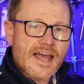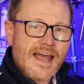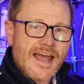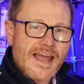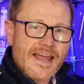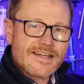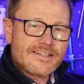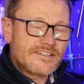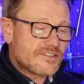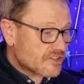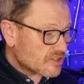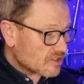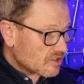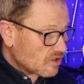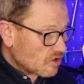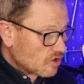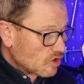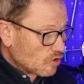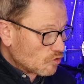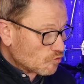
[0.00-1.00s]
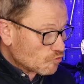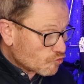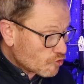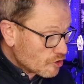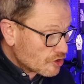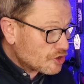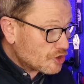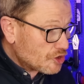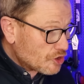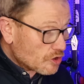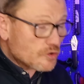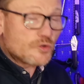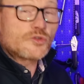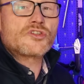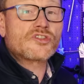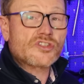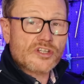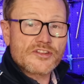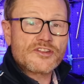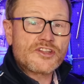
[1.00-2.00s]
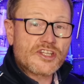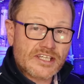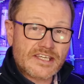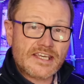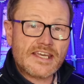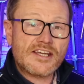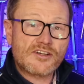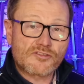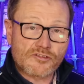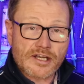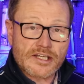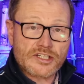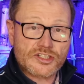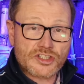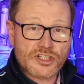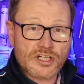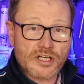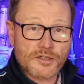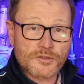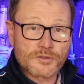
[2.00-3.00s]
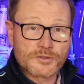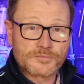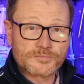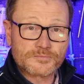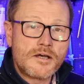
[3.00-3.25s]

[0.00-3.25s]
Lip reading: and reduce the gear ratio.